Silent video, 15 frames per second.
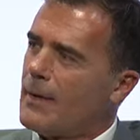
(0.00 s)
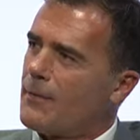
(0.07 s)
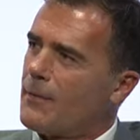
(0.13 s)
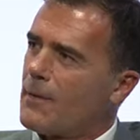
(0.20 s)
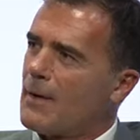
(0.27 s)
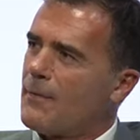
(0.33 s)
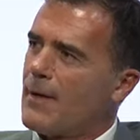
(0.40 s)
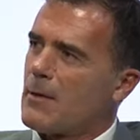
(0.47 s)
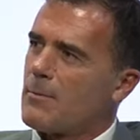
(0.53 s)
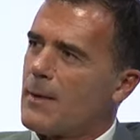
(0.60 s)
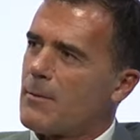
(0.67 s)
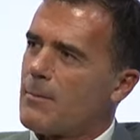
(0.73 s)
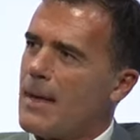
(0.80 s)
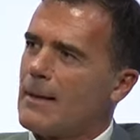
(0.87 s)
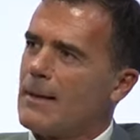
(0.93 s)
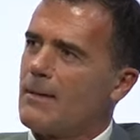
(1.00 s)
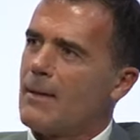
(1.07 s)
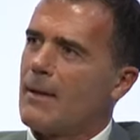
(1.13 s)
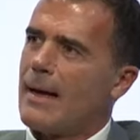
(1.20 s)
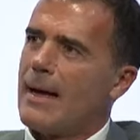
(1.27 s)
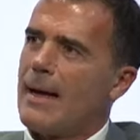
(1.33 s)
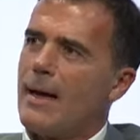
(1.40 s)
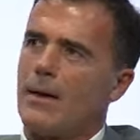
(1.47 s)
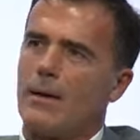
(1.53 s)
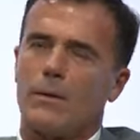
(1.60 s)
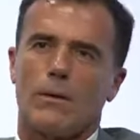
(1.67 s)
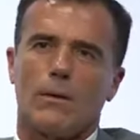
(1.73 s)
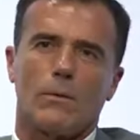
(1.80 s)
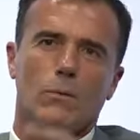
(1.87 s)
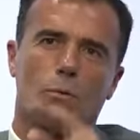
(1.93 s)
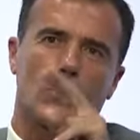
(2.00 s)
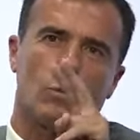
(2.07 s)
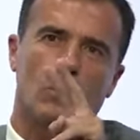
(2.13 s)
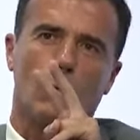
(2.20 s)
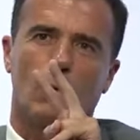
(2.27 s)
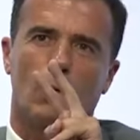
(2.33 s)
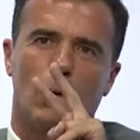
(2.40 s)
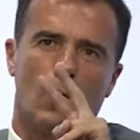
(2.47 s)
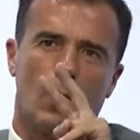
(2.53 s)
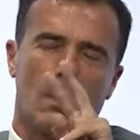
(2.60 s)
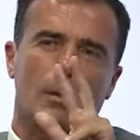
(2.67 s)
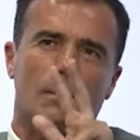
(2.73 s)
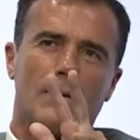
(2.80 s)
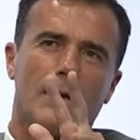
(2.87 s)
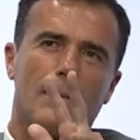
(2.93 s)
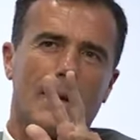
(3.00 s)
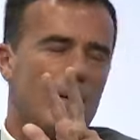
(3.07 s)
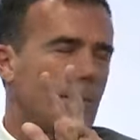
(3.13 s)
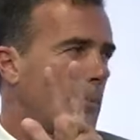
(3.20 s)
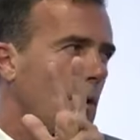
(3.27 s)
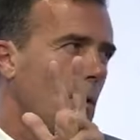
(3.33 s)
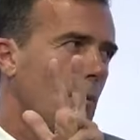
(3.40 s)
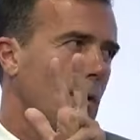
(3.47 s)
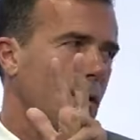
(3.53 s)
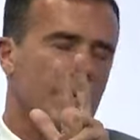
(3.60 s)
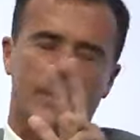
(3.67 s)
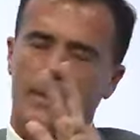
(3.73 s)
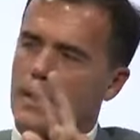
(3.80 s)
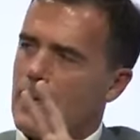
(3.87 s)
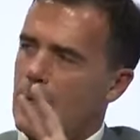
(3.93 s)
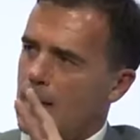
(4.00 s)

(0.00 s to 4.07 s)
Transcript: From the France perspective, there are three main problems.